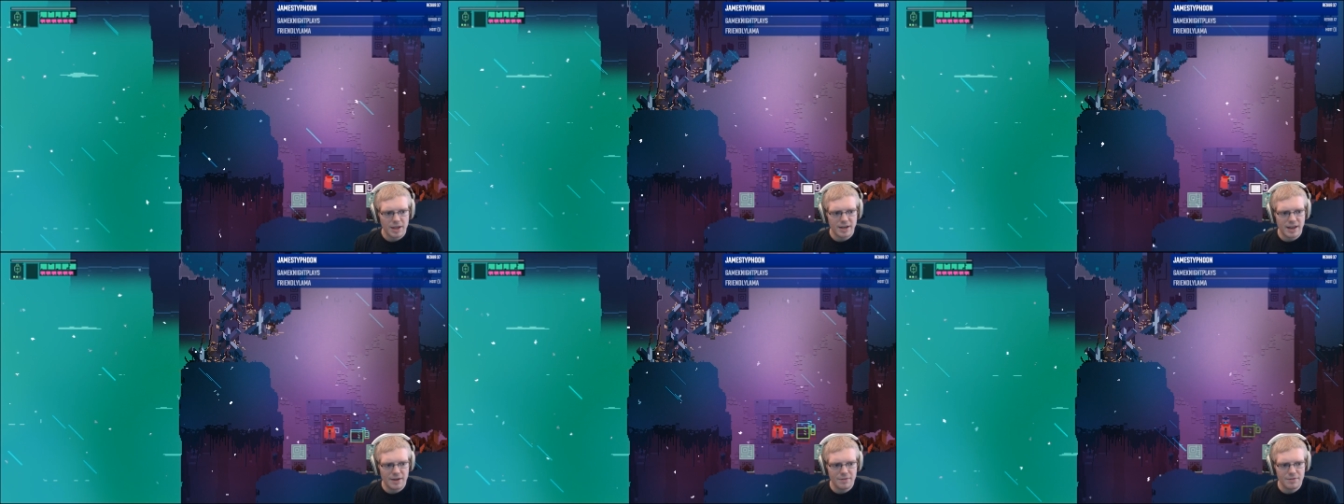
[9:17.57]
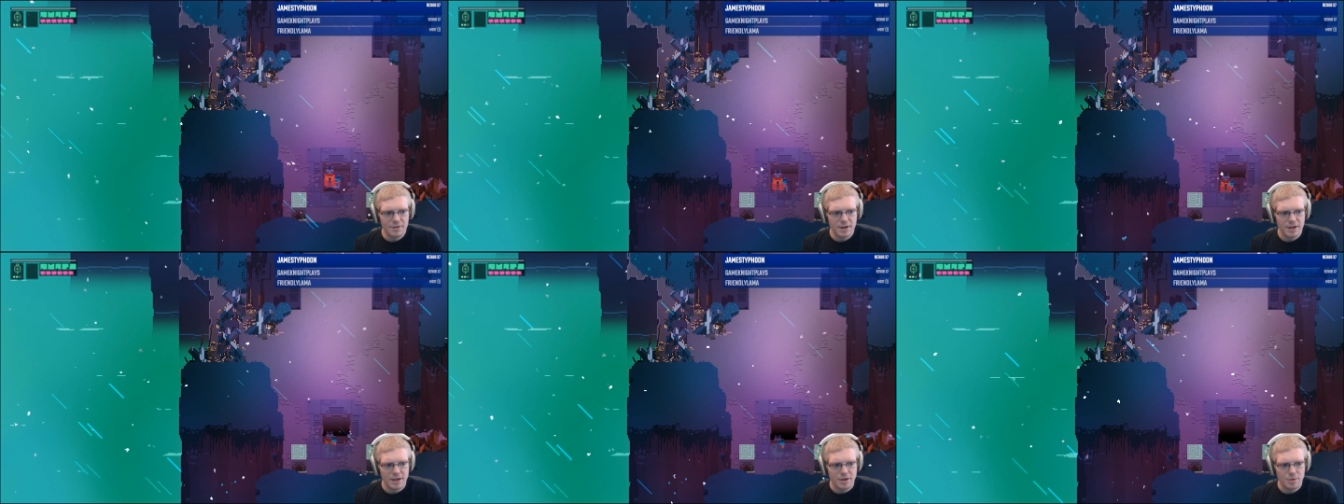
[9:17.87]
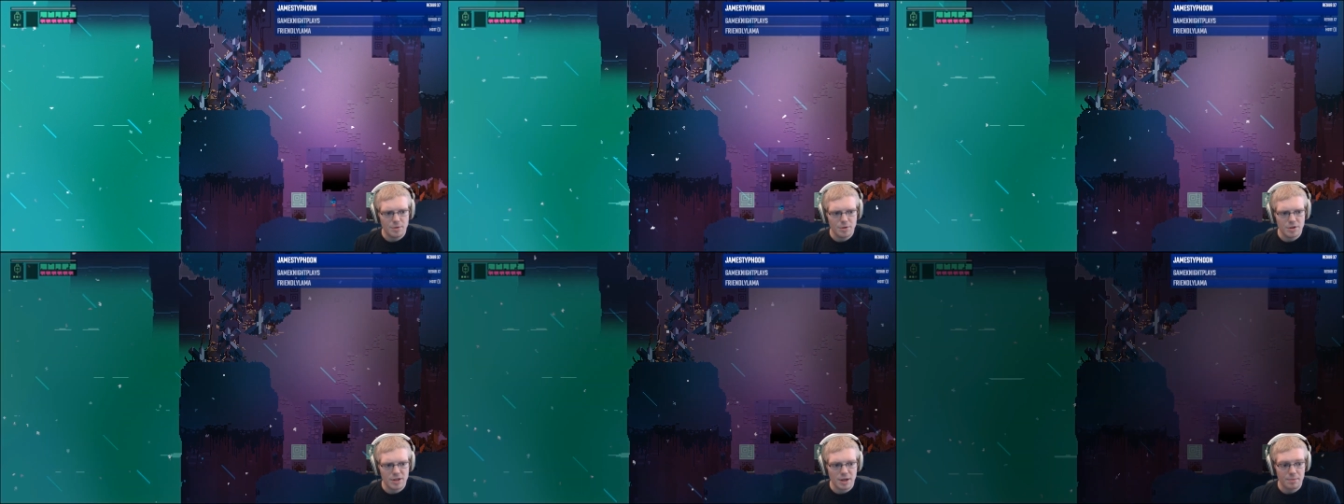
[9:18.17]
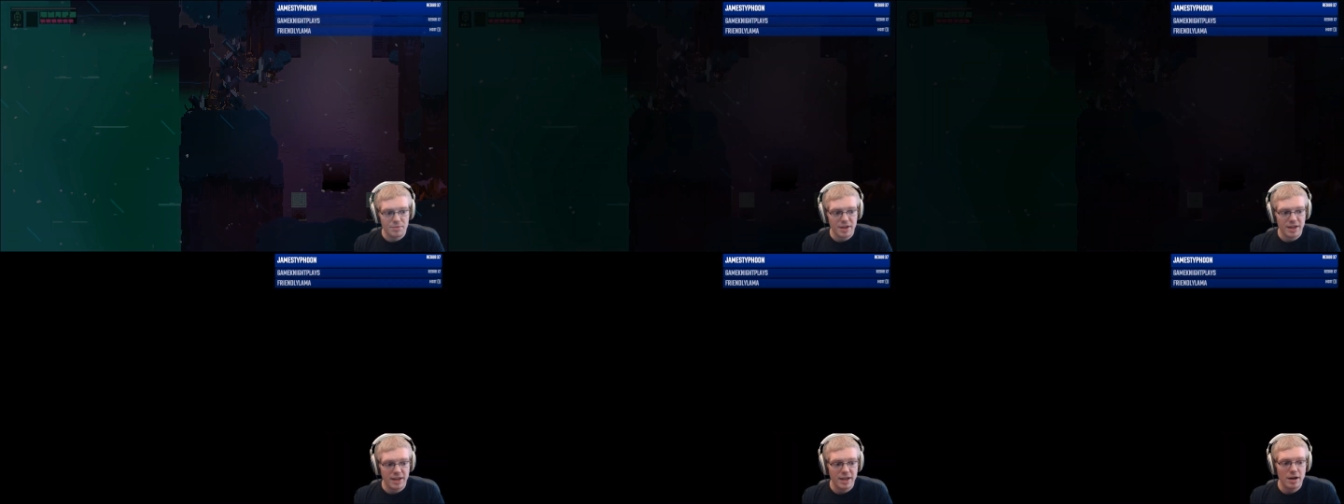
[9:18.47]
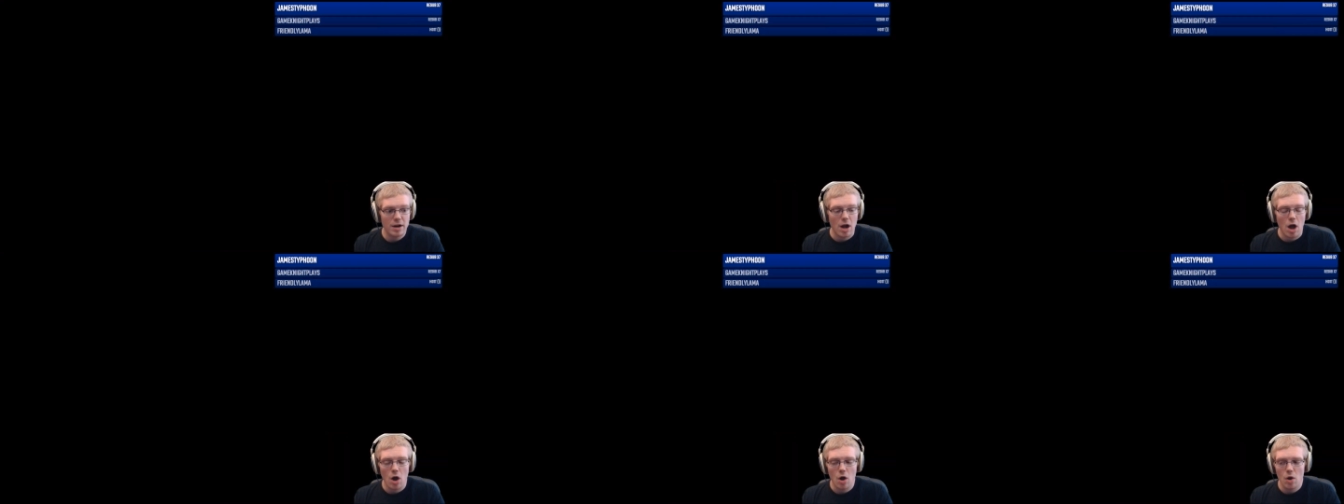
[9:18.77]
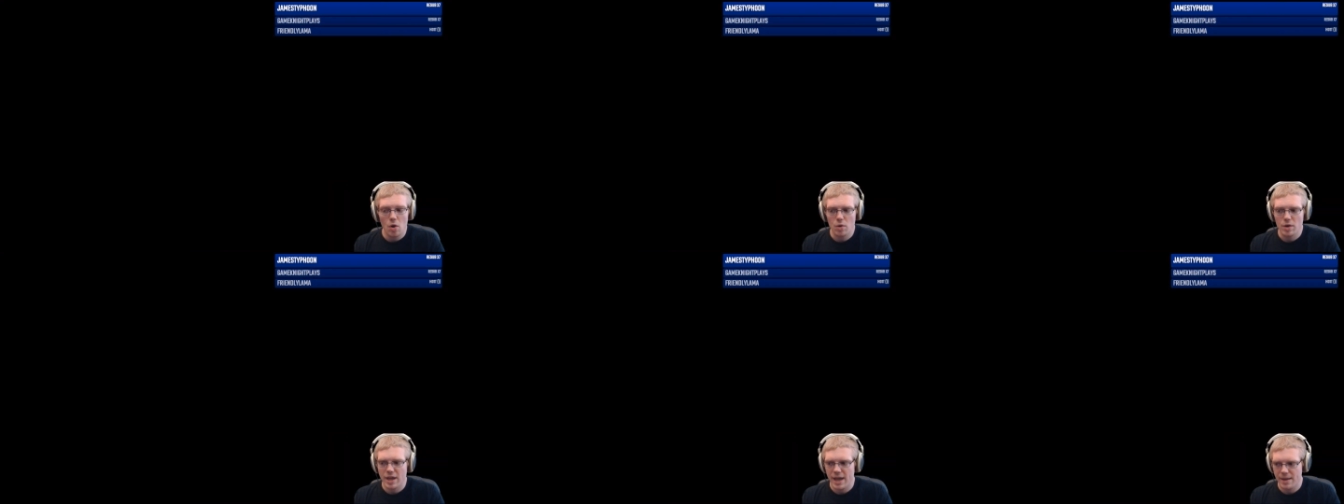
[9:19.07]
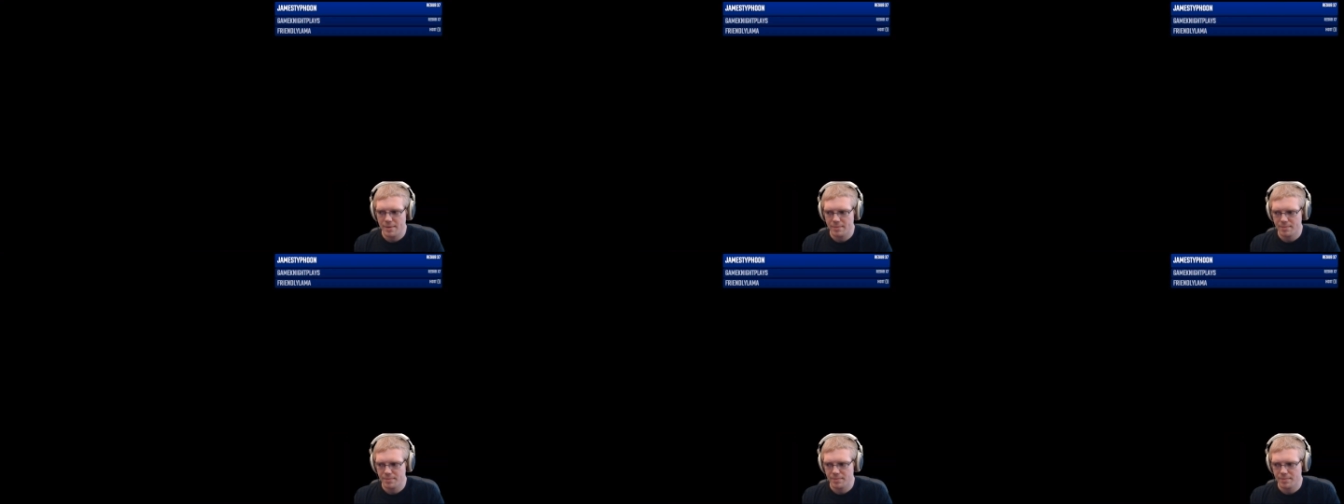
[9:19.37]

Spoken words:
definitely do something here. Oh, okay.